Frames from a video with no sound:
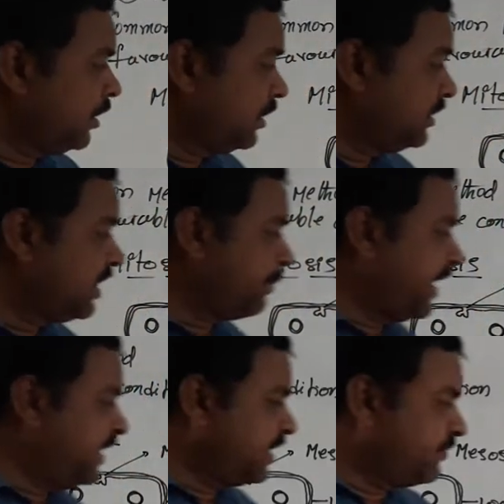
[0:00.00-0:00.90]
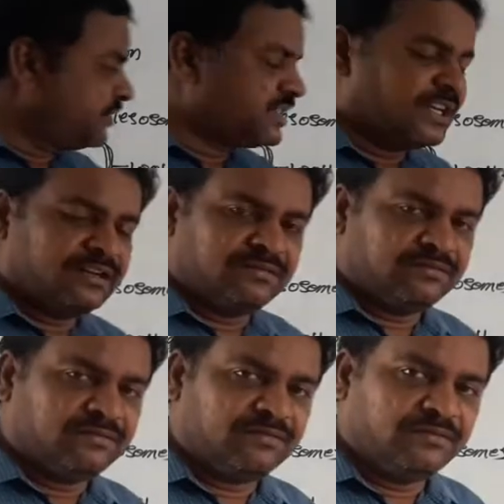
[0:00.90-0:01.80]
the binary fission
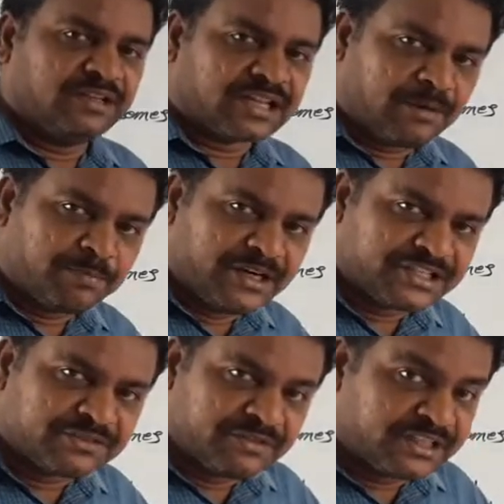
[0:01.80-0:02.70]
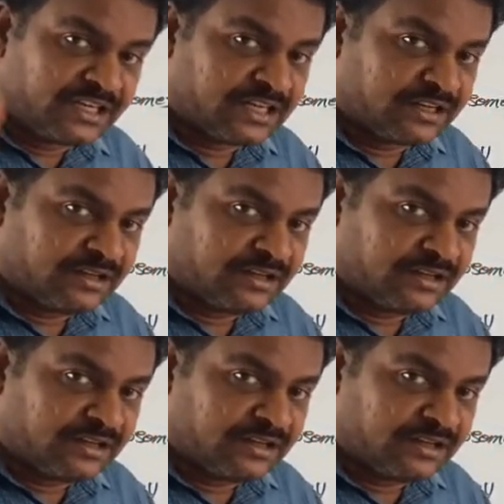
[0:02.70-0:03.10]
it completes within